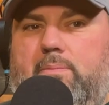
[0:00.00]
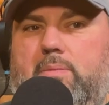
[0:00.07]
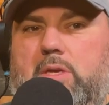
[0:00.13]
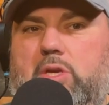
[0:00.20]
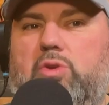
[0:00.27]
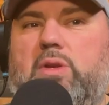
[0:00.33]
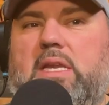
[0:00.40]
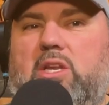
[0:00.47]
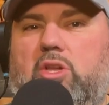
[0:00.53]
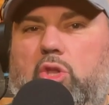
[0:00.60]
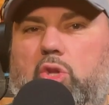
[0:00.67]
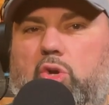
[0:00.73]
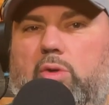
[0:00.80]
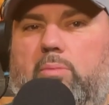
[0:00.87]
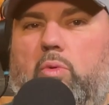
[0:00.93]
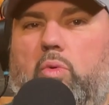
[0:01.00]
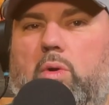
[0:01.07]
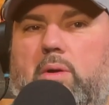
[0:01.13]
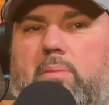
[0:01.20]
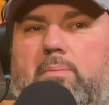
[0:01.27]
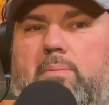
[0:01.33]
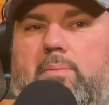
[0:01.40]
you need to learn
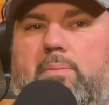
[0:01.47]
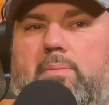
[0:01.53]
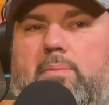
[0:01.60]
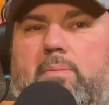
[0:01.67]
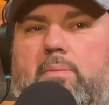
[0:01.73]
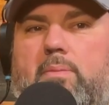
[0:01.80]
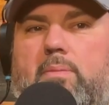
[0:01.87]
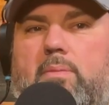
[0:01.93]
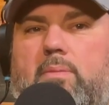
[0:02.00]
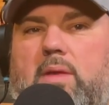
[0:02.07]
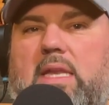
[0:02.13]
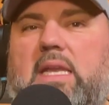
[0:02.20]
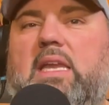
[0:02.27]
more. You